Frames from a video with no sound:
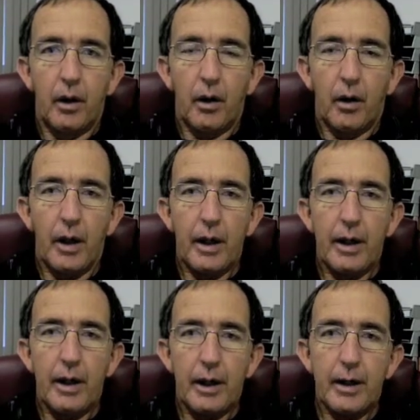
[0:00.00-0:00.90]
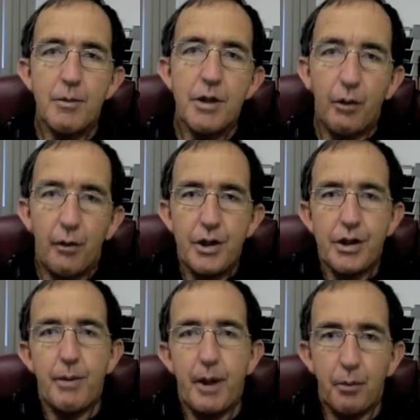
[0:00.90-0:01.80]
Okay, so we've just
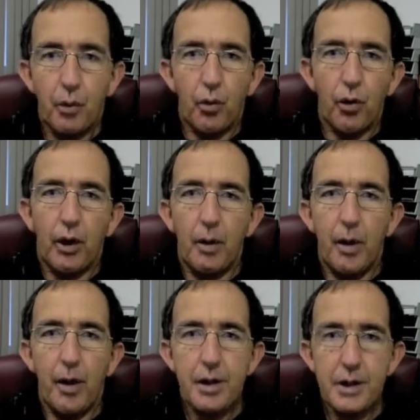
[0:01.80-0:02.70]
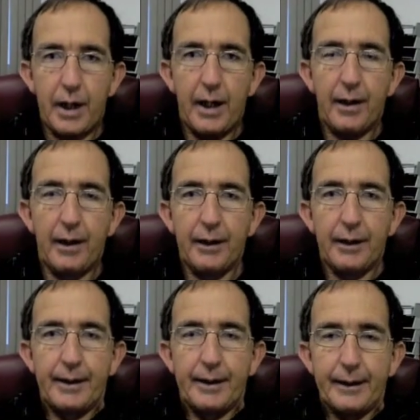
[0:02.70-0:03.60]
about put all the components together.
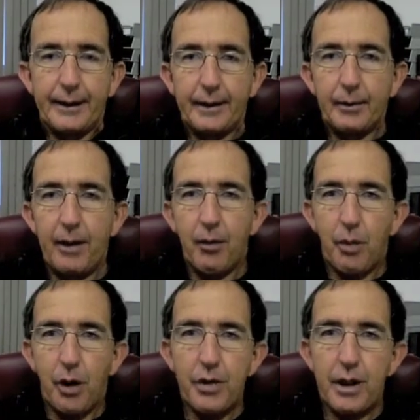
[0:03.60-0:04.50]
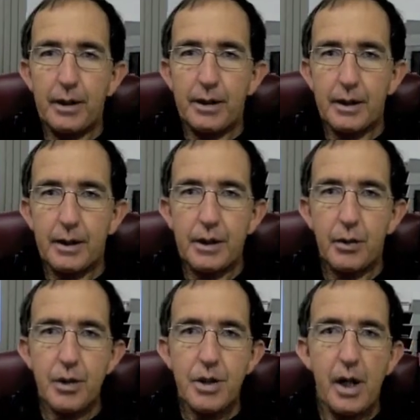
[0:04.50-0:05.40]
We have a project to
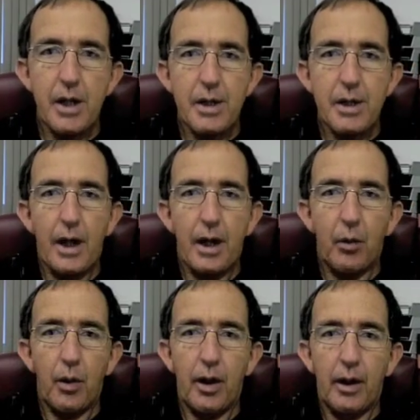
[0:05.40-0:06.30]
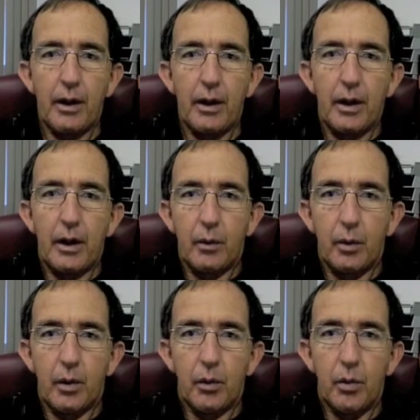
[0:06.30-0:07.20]
a stage now where
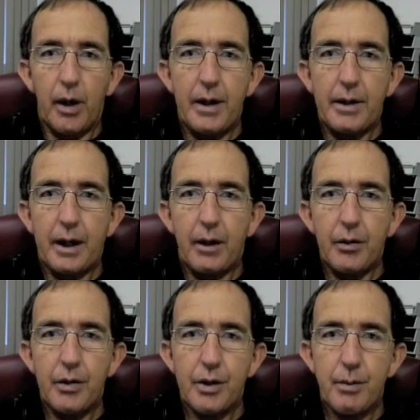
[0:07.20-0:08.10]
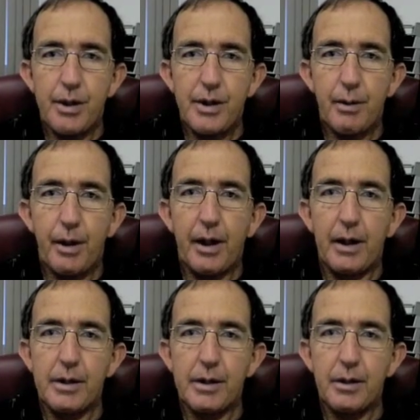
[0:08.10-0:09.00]
we're all ready to go and do some
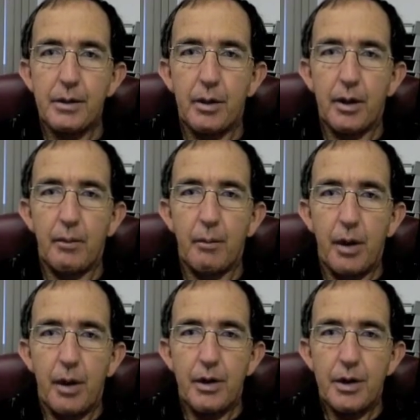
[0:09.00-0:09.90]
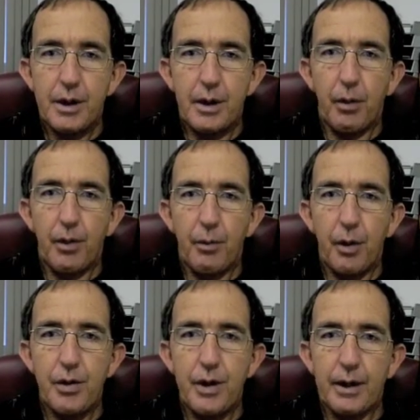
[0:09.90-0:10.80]
estimating to see what the
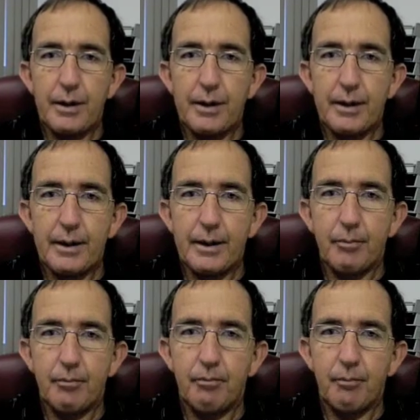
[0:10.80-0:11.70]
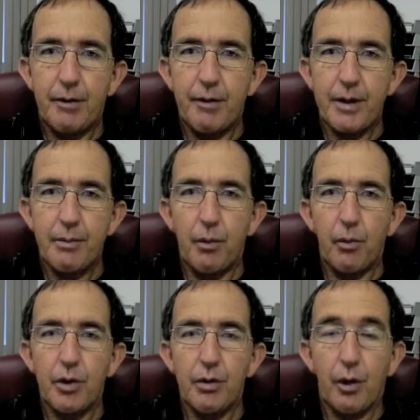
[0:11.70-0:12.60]
project investment
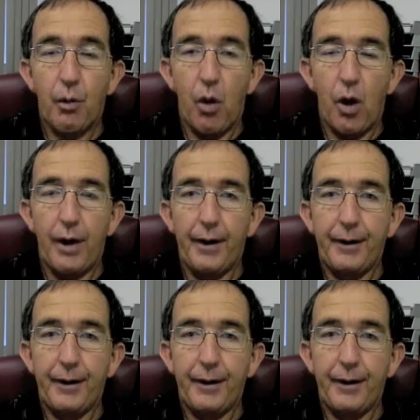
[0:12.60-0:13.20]
was required.